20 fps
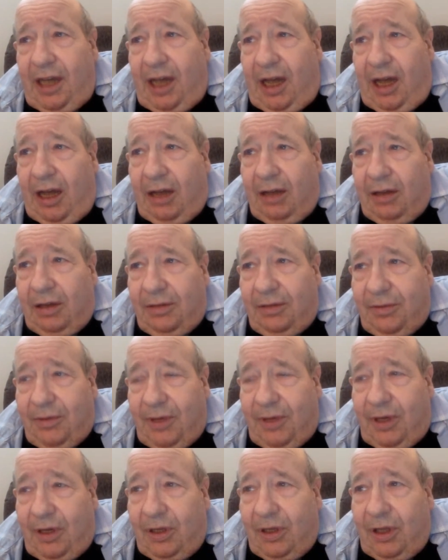a
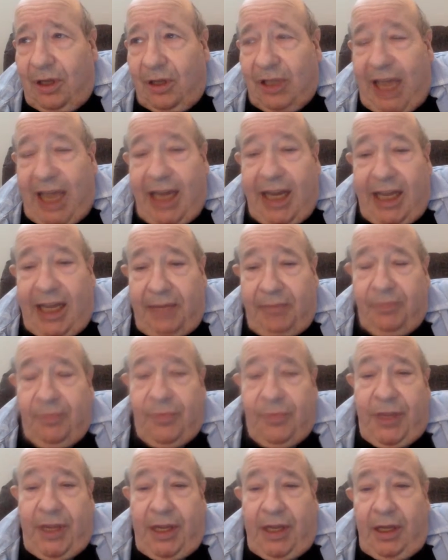lady
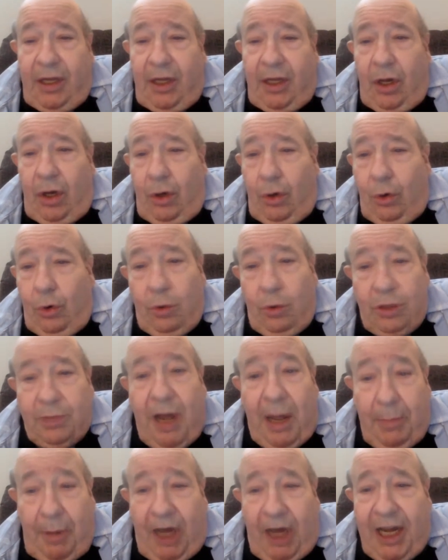who was
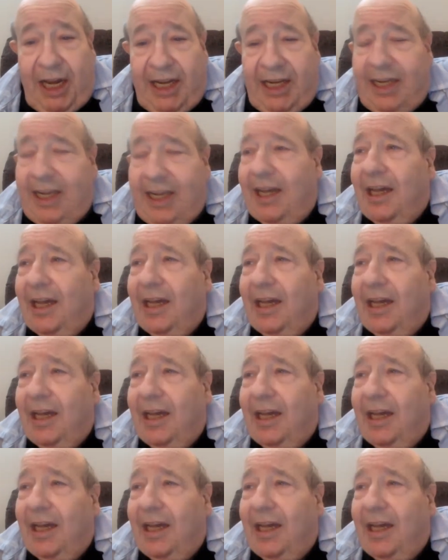my buddy,